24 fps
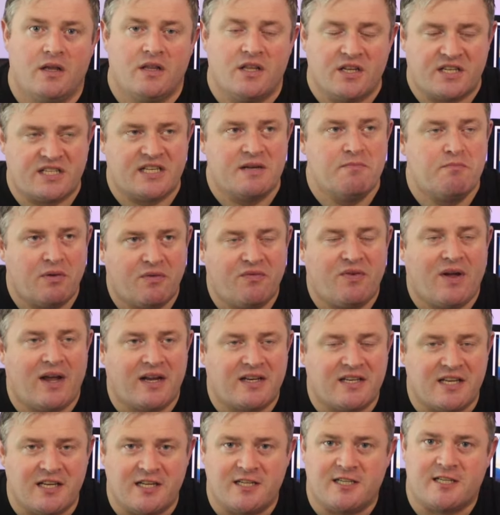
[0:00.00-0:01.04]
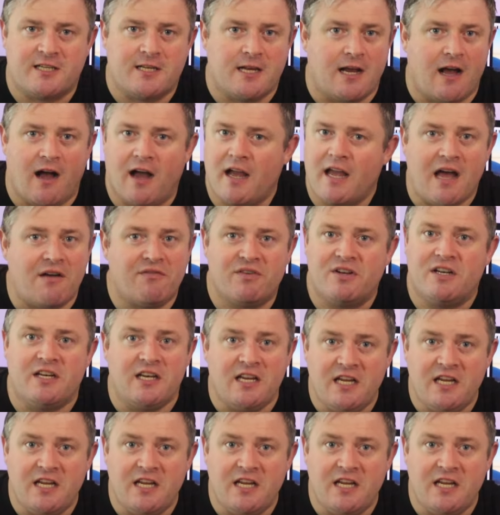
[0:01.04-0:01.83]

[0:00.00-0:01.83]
The simple fact is, I haven't